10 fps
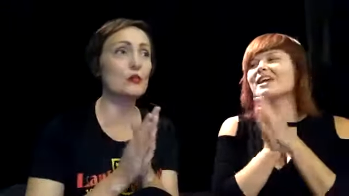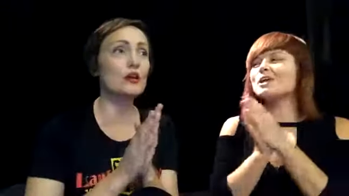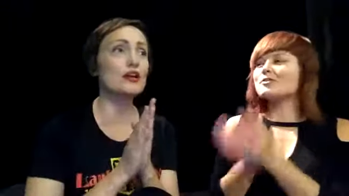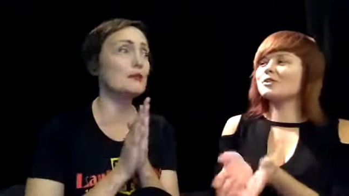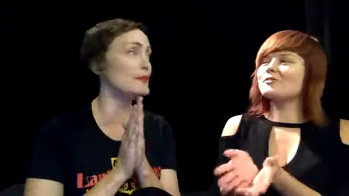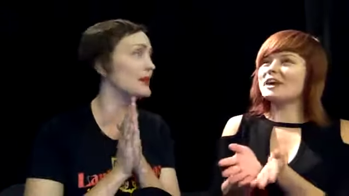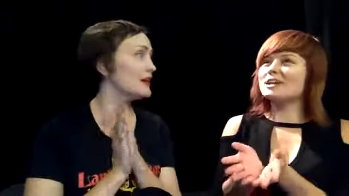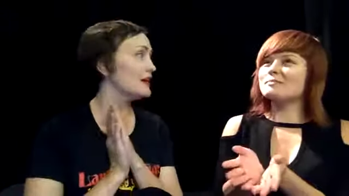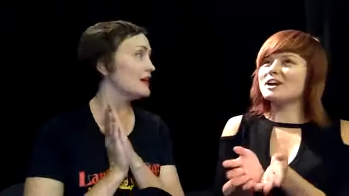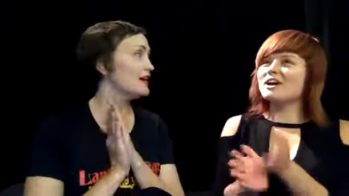Speaker 1: we're gonna
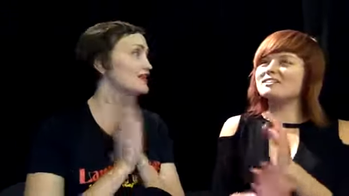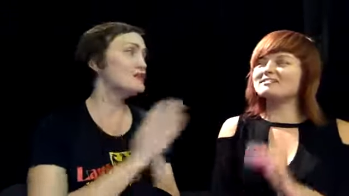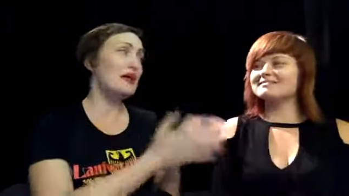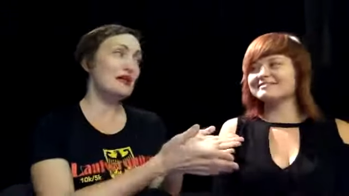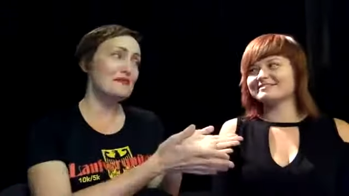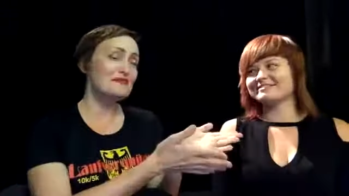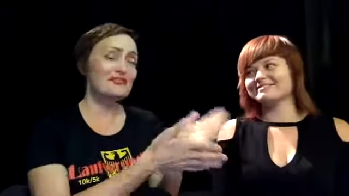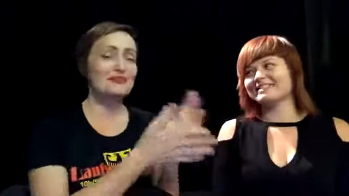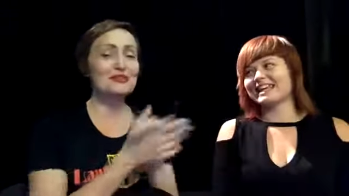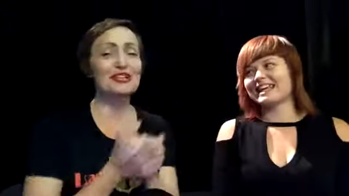be. You're welcome. I'm
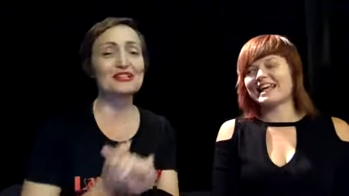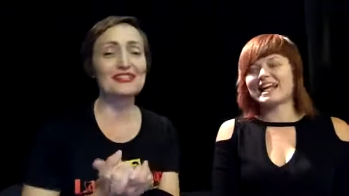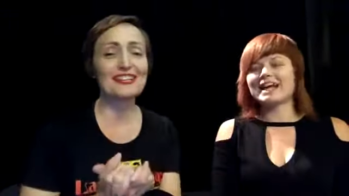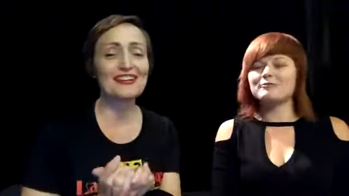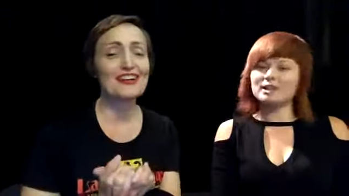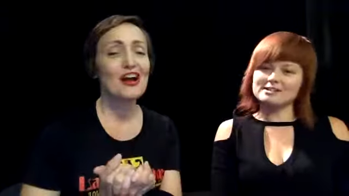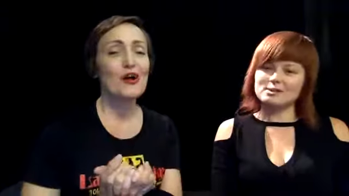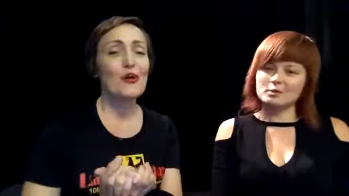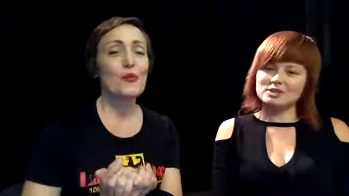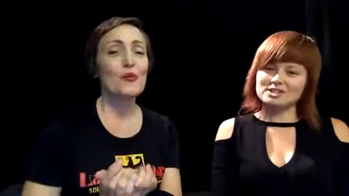so glad you're here.
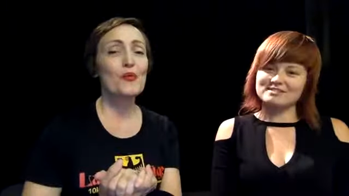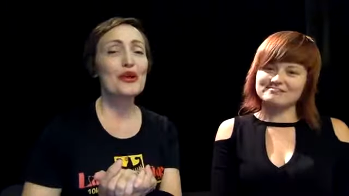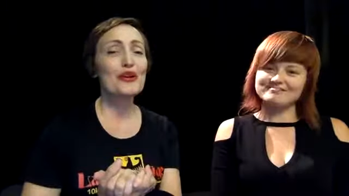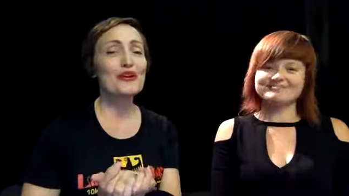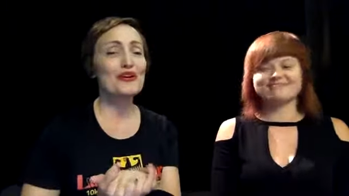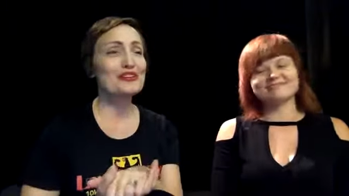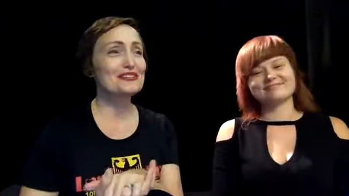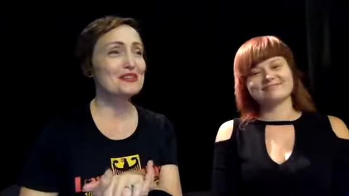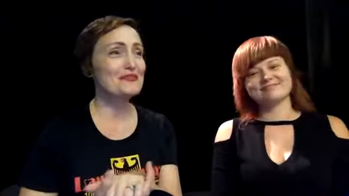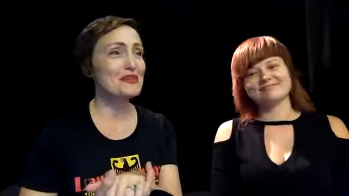We are going
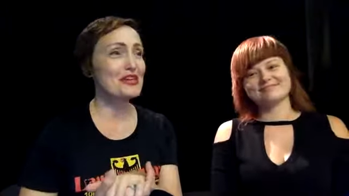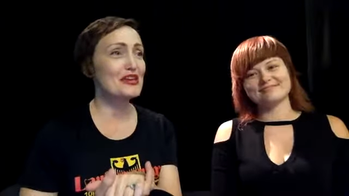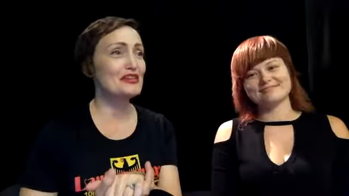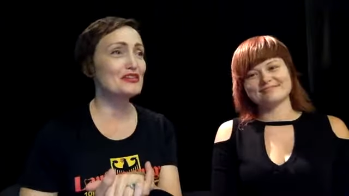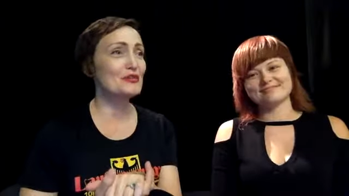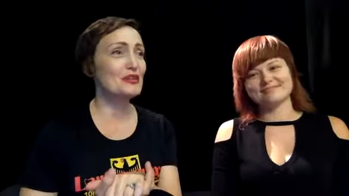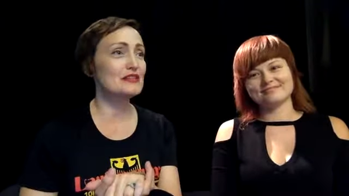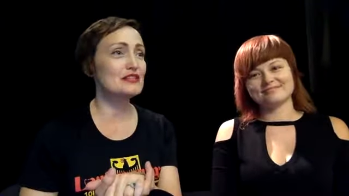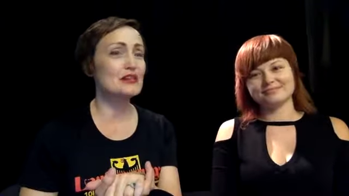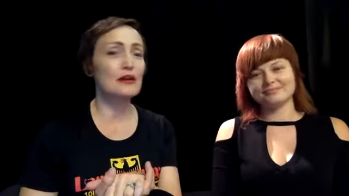to be doing
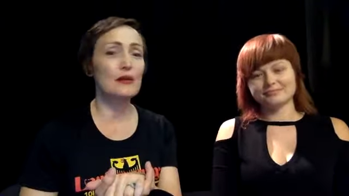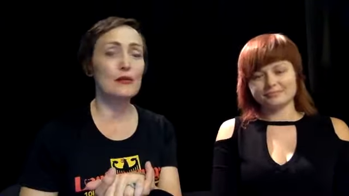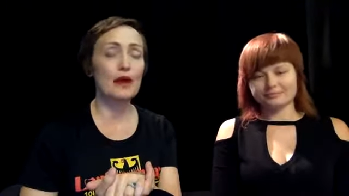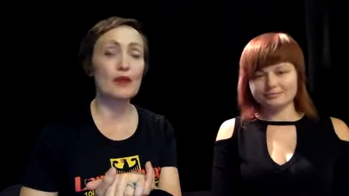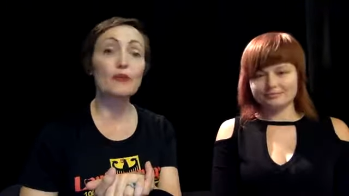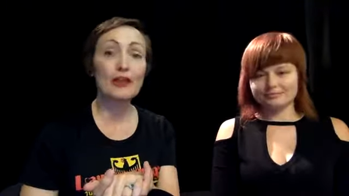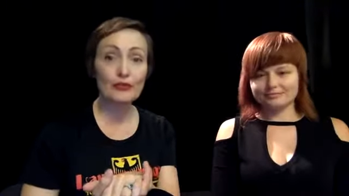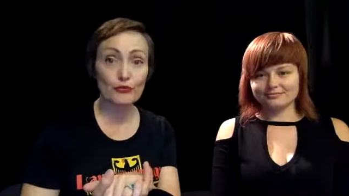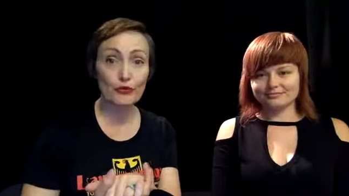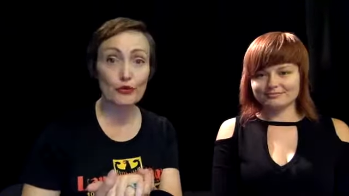some uh, run
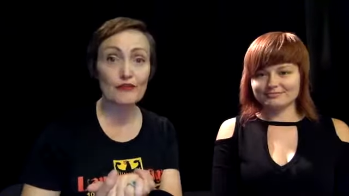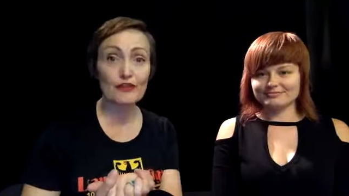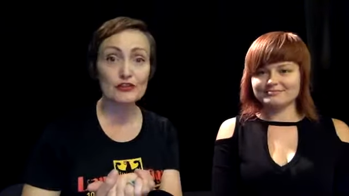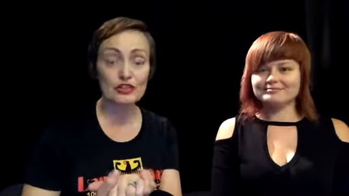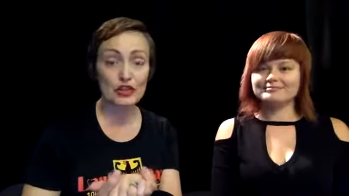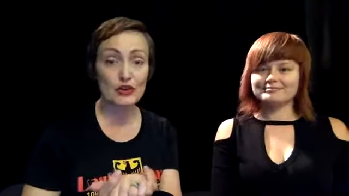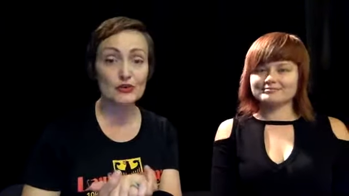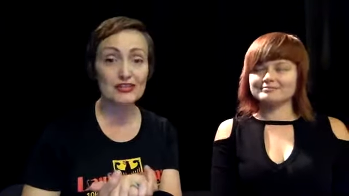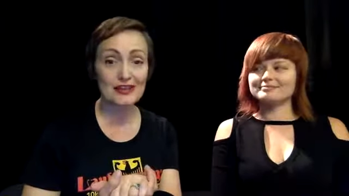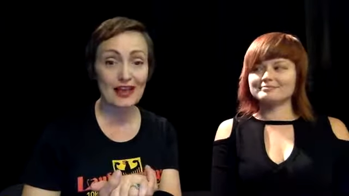through of our show
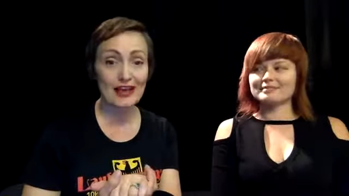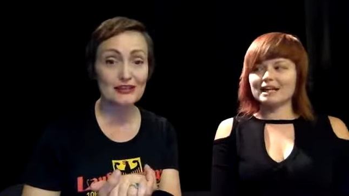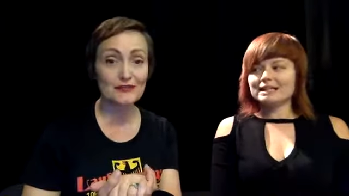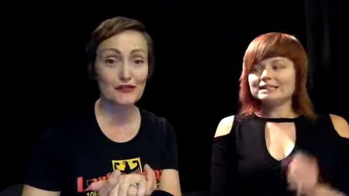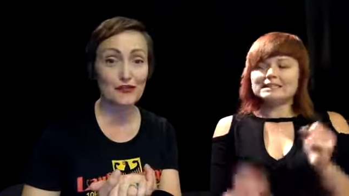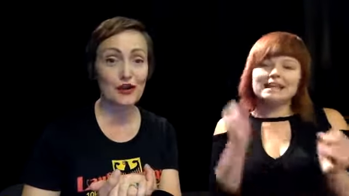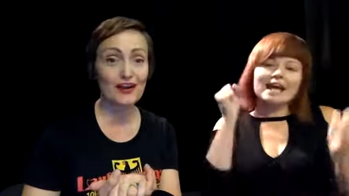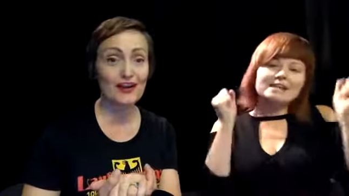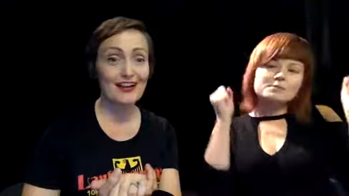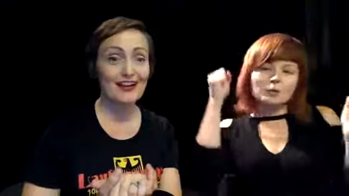tonight for
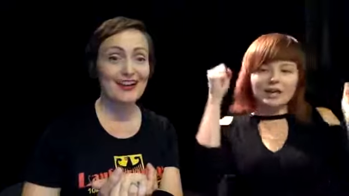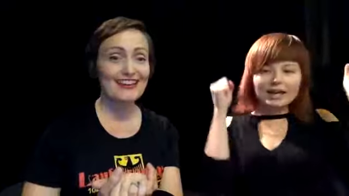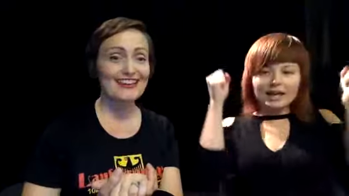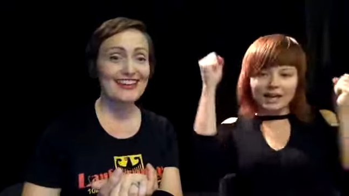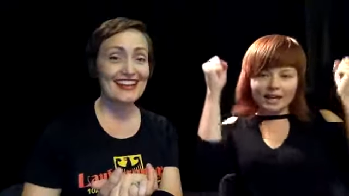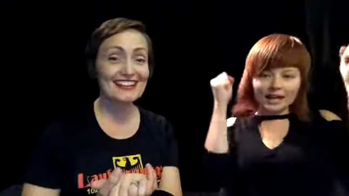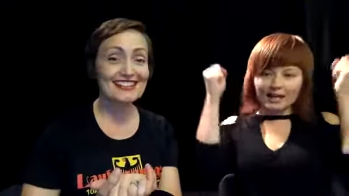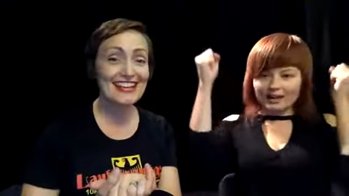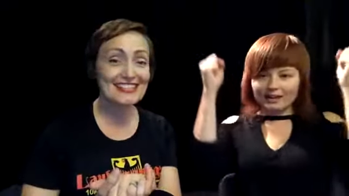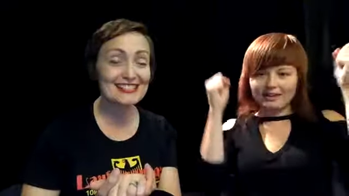next week. Yes,
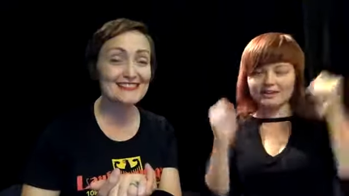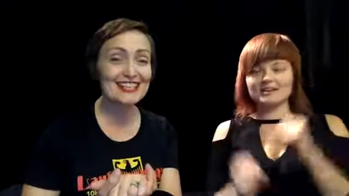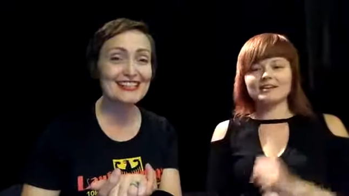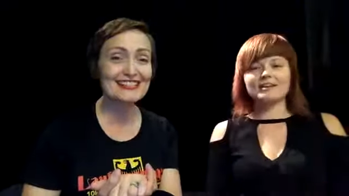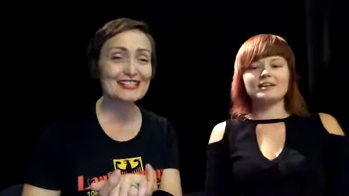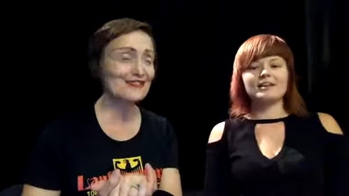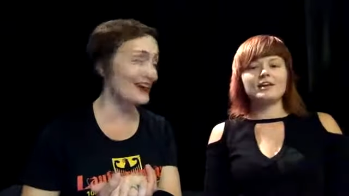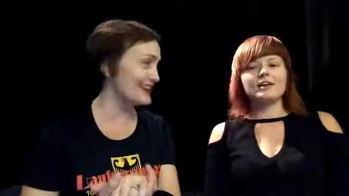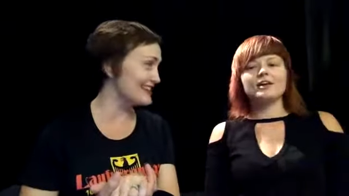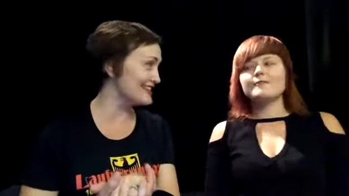next week, next
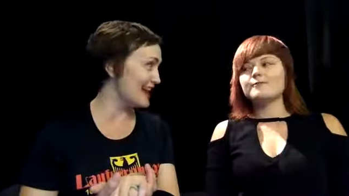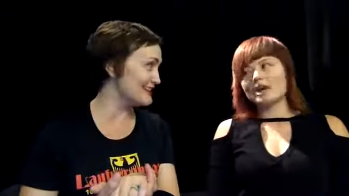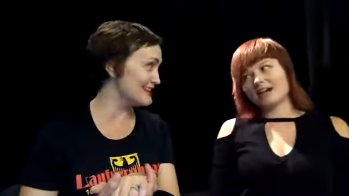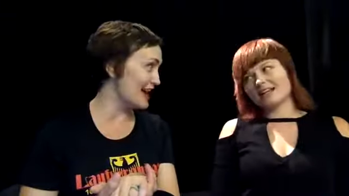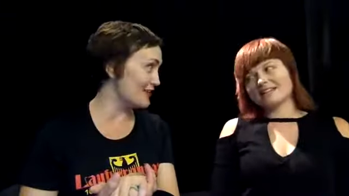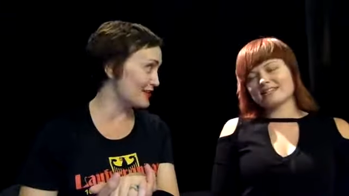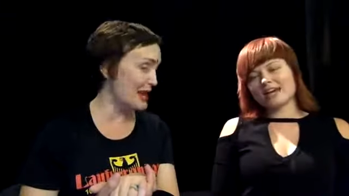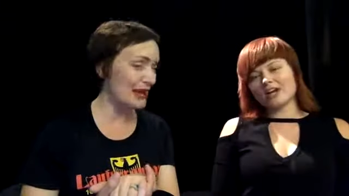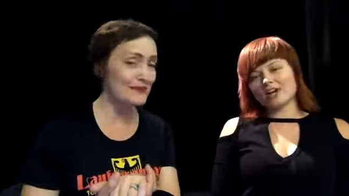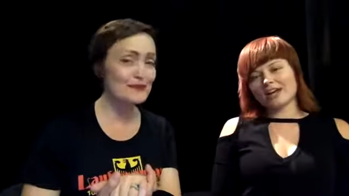Friday and, Friday Saturday. And
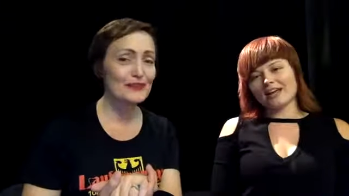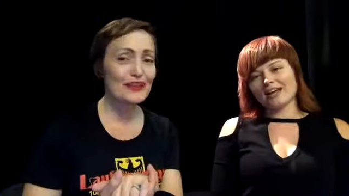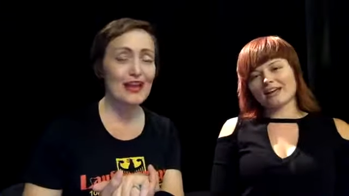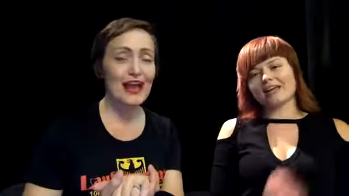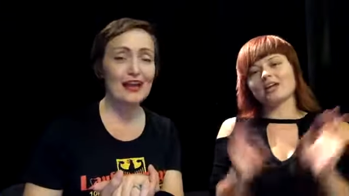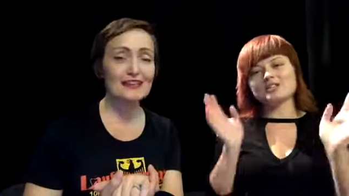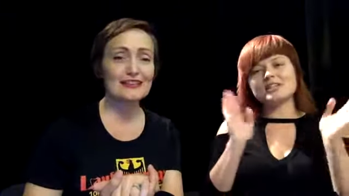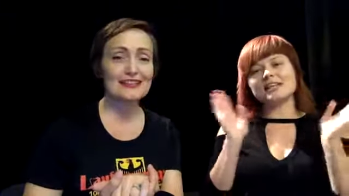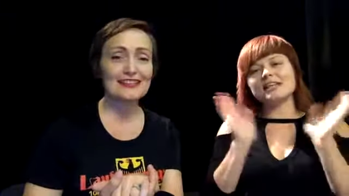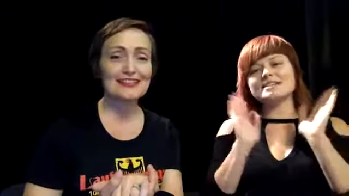Saturday. Get at,
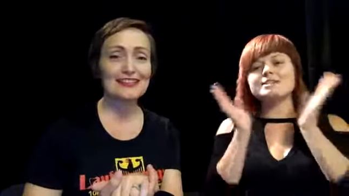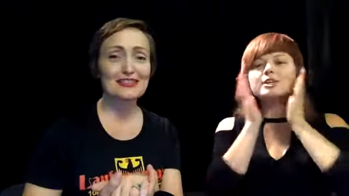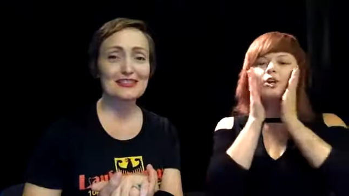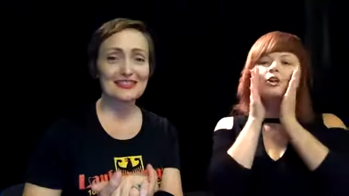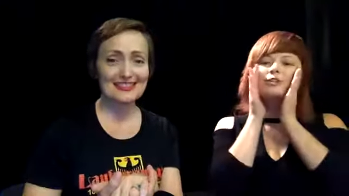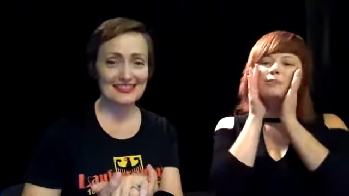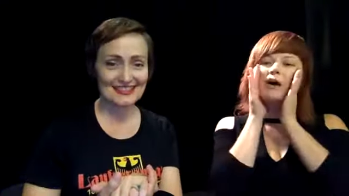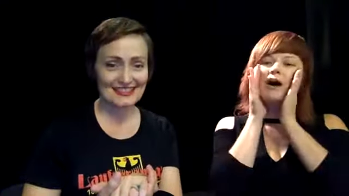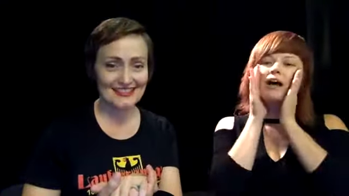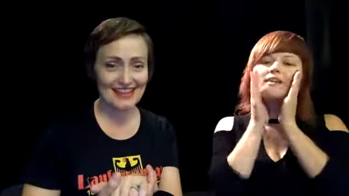your tickets.
Speaker 2: Secure your spot.